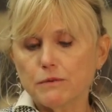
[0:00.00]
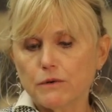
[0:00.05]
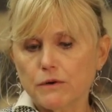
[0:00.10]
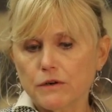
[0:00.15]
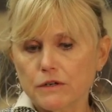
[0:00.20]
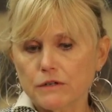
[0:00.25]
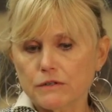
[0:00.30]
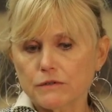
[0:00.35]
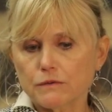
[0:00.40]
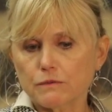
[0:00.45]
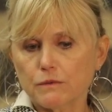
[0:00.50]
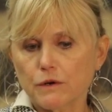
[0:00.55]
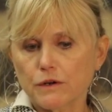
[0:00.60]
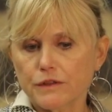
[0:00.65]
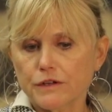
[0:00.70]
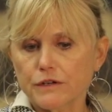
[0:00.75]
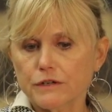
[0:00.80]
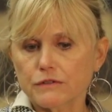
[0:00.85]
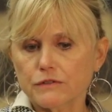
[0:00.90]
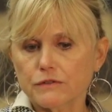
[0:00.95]
sports
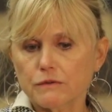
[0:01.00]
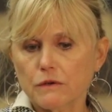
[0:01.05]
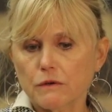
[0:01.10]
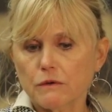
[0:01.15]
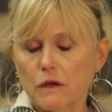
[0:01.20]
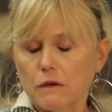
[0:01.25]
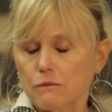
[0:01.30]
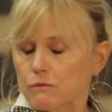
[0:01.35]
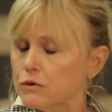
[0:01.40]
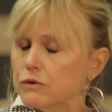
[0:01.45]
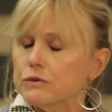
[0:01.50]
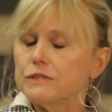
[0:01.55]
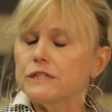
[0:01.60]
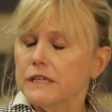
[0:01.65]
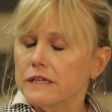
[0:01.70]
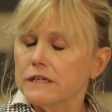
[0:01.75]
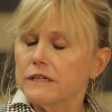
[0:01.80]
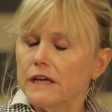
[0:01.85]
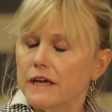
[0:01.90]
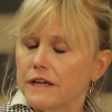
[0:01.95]
where there's
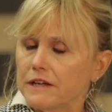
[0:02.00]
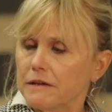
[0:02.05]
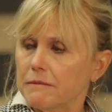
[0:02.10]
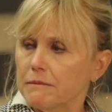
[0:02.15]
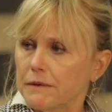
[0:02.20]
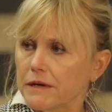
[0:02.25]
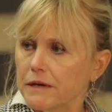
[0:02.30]
routine head